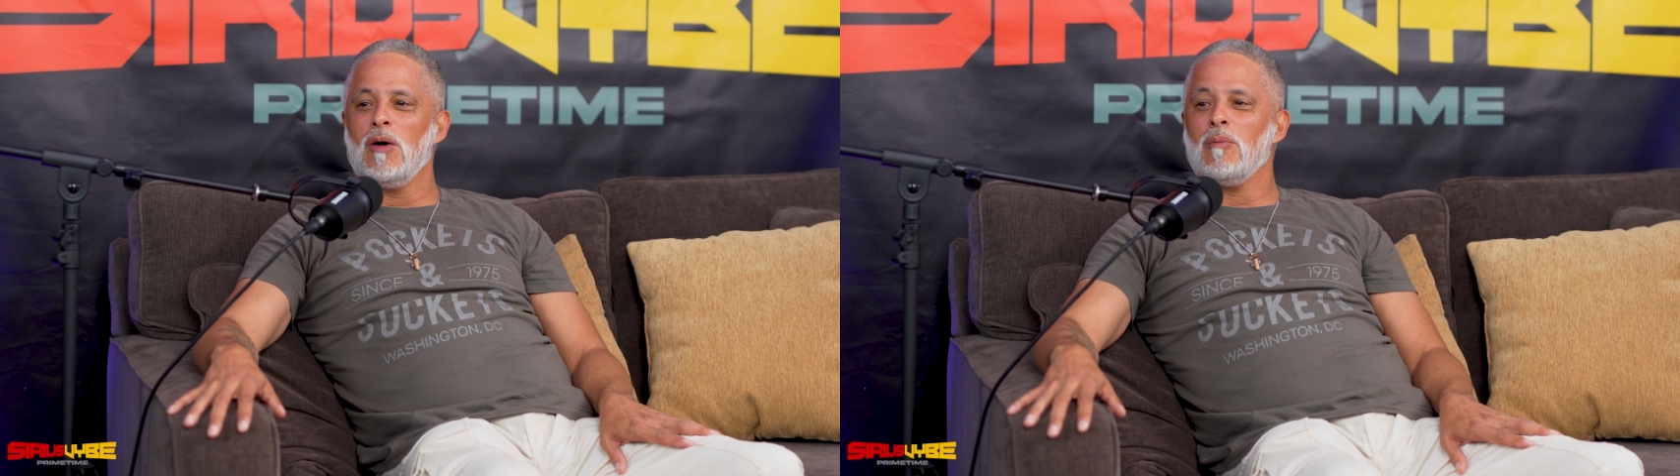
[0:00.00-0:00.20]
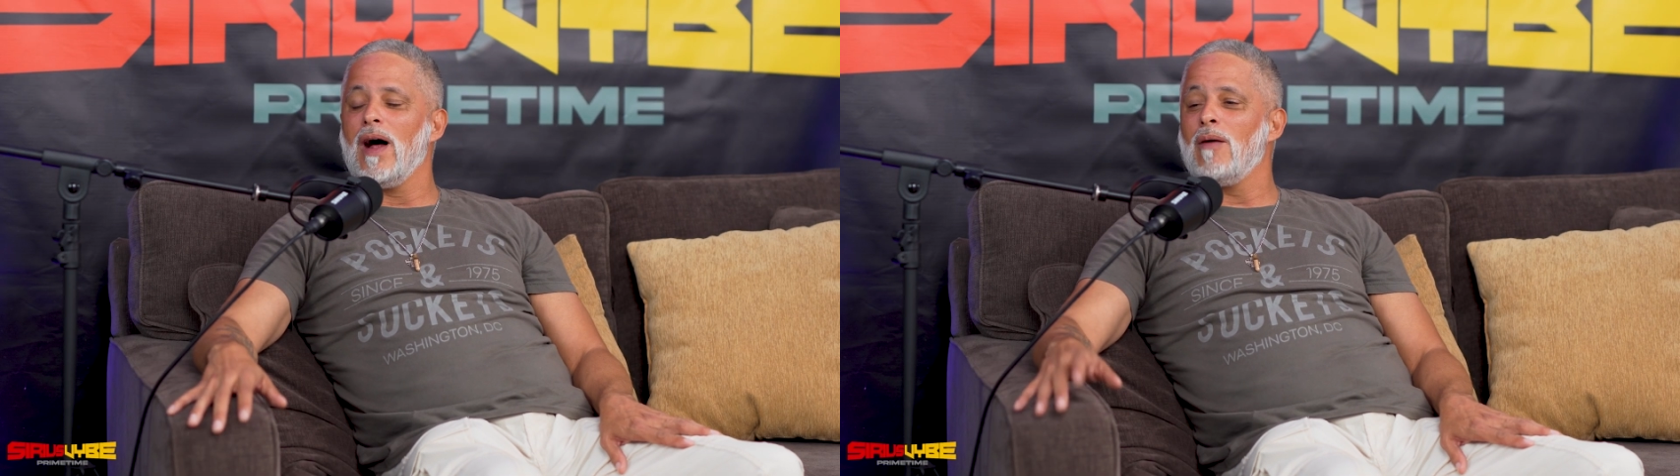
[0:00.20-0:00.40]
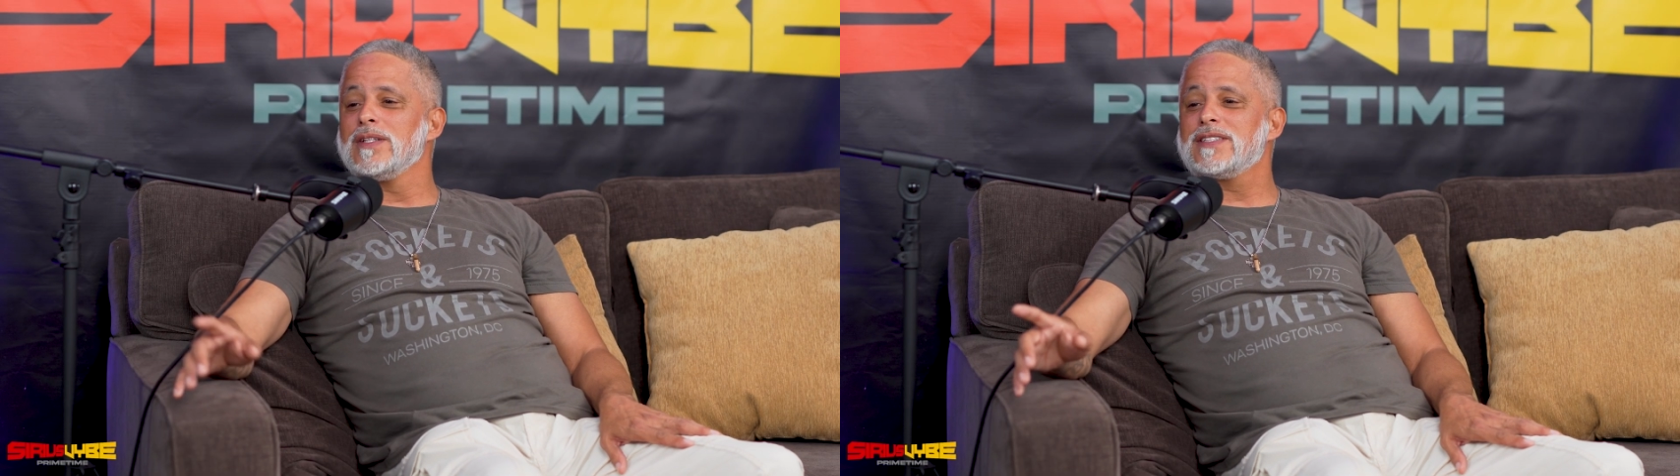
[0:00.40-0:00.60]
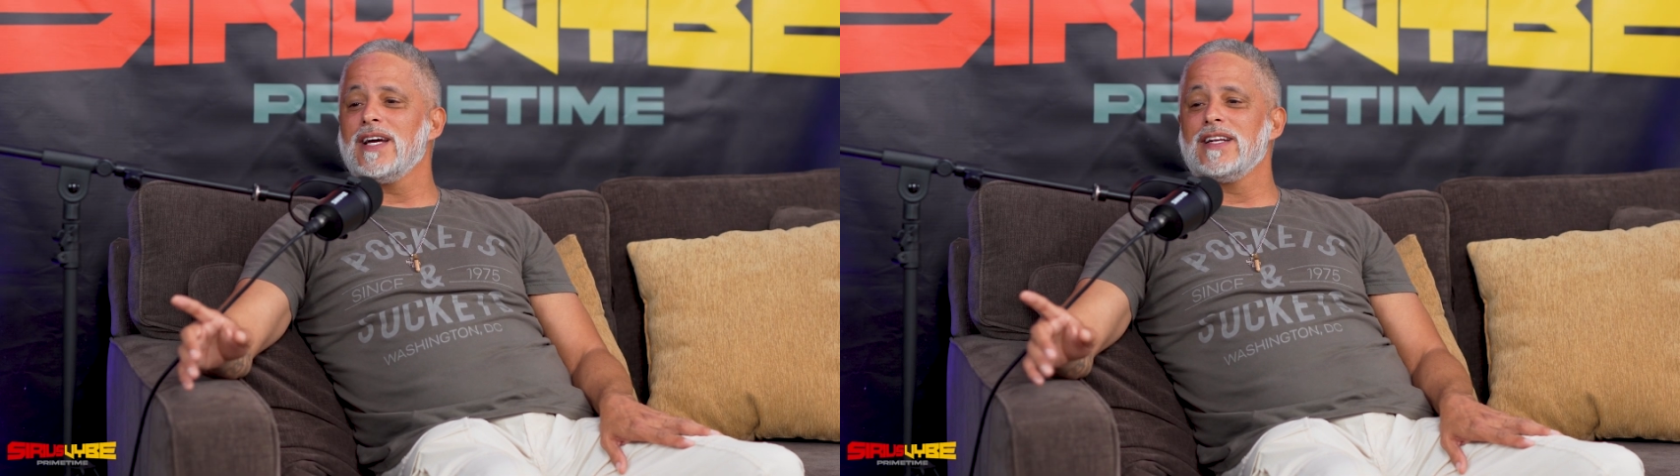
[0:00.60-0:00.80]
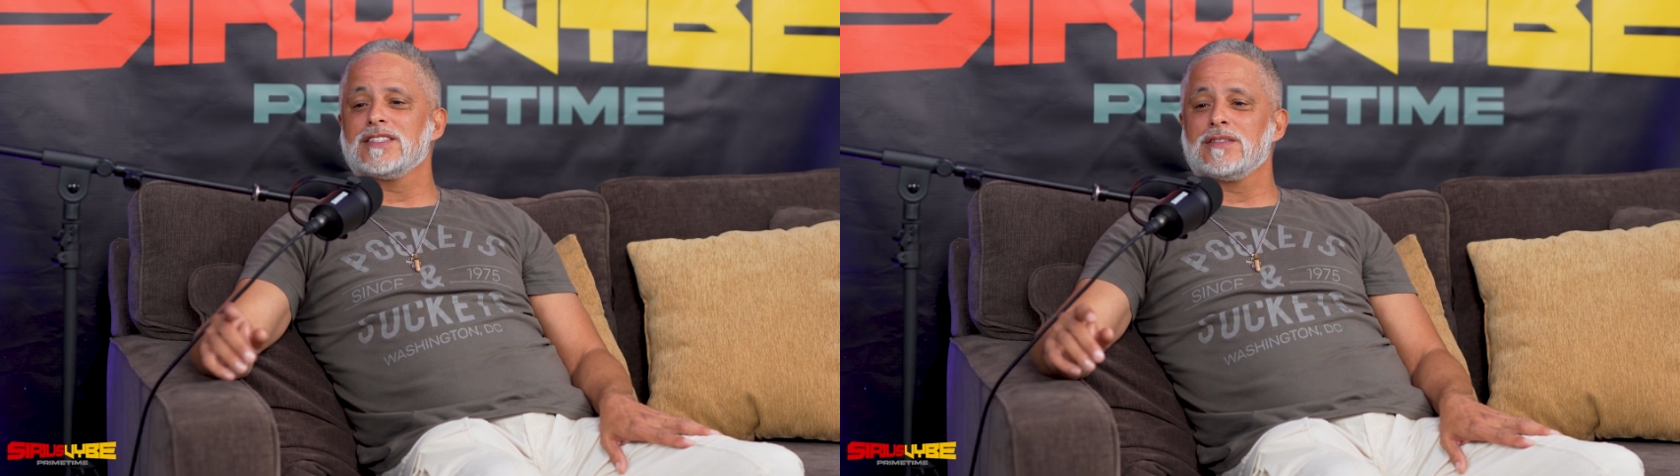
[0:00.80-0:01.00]
But I'm going to
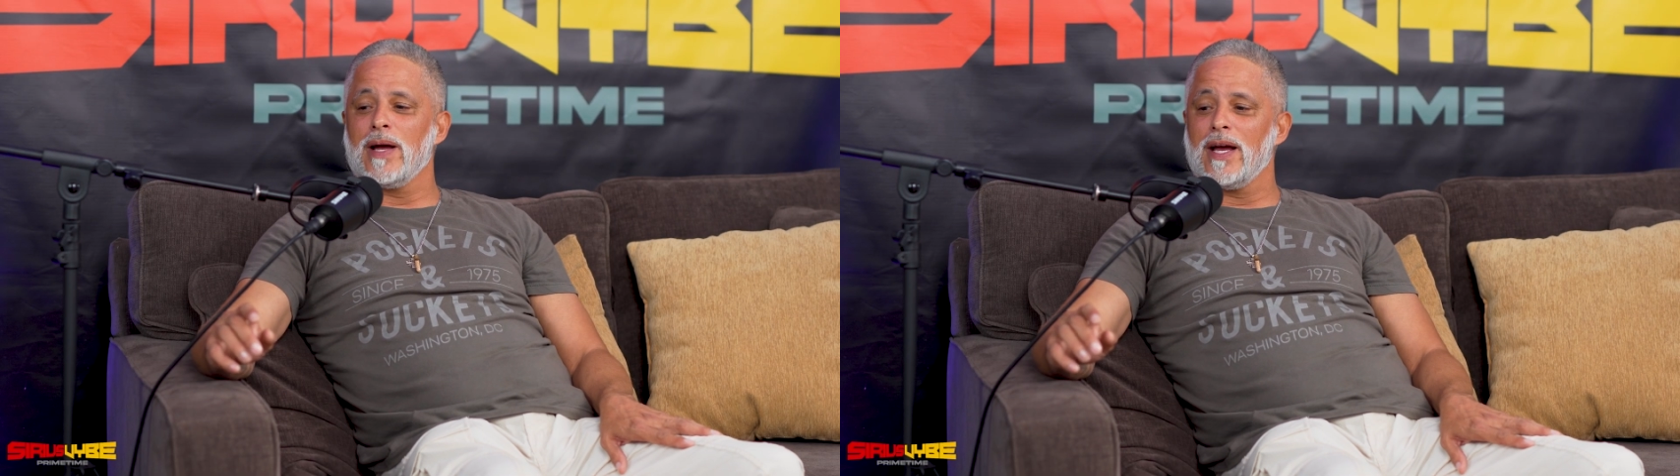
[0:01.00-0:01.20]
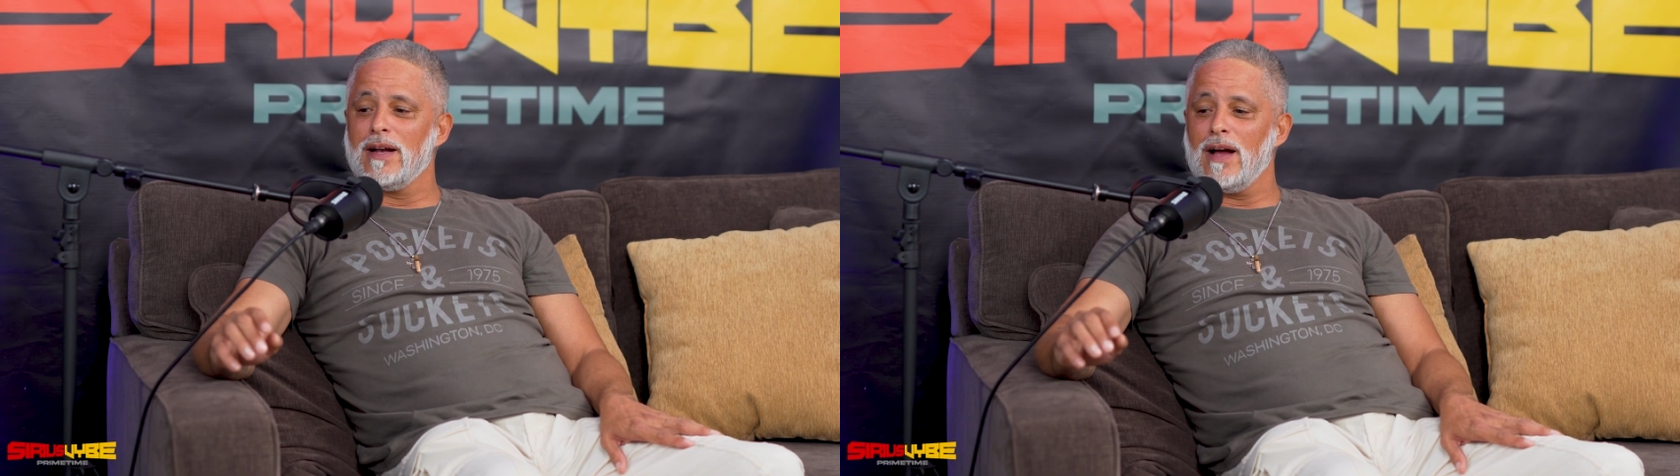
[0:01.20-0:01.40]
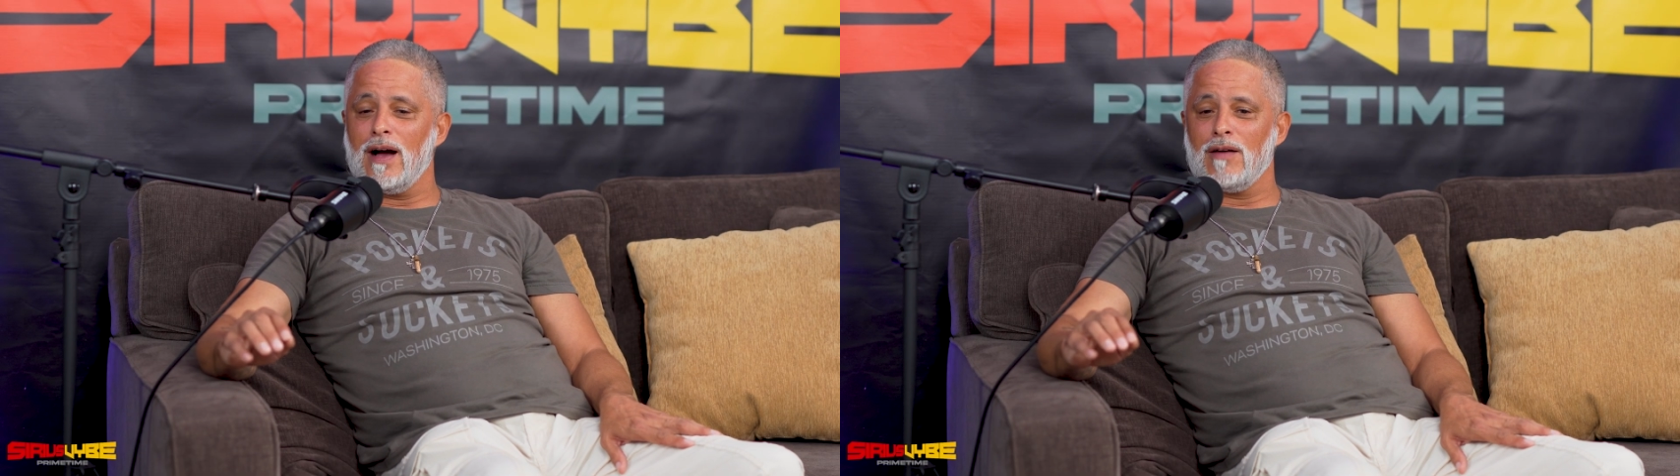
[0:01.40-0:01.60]
say this, man.